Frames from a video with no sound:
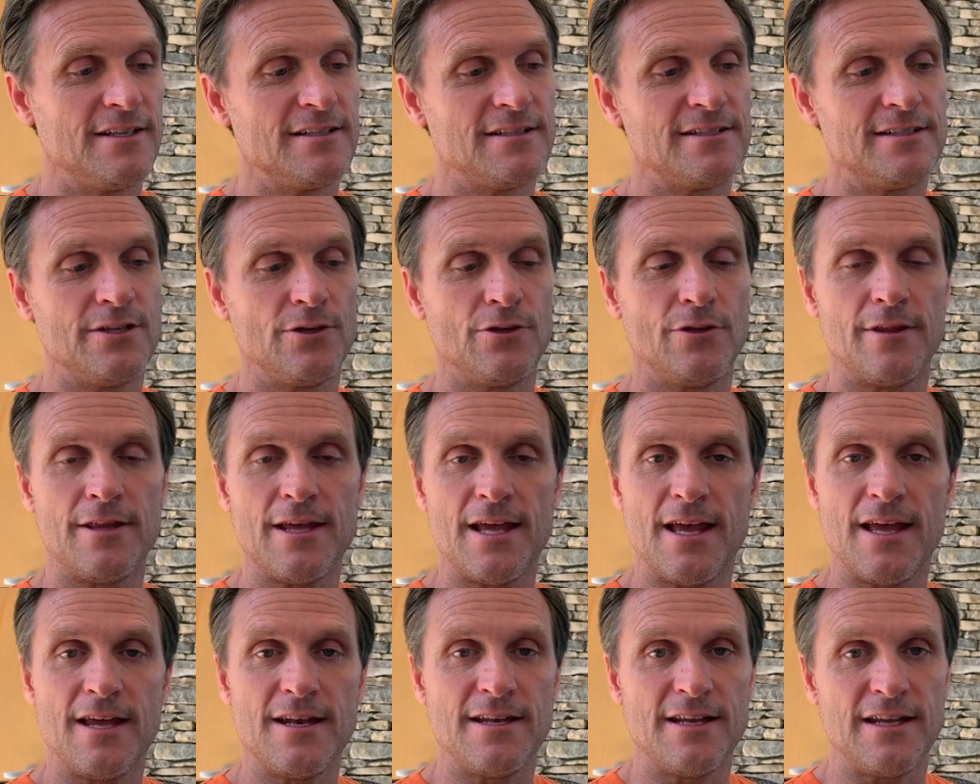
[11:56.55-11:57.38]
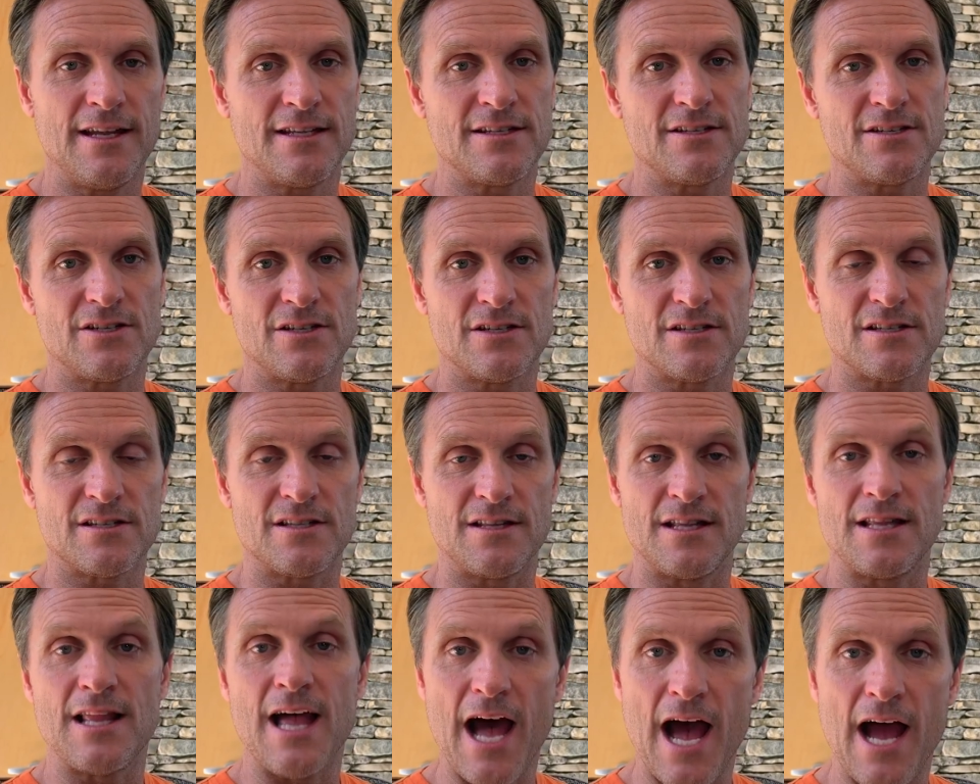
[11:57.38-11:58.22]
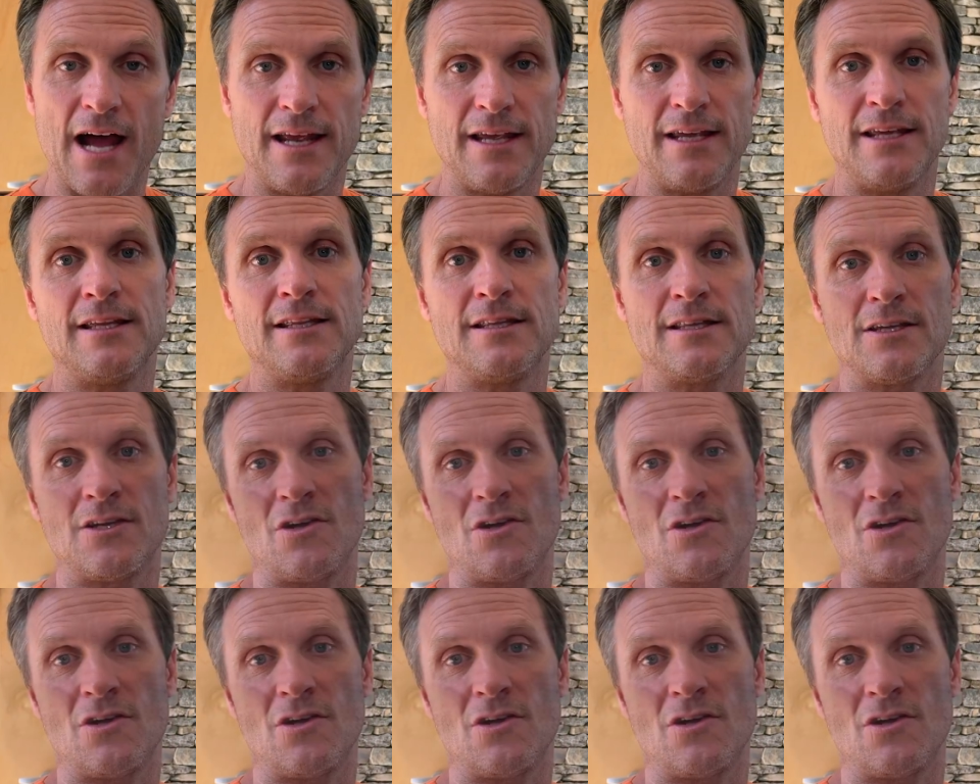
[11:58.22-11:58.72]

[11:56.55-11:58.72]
Till then, it's just not in the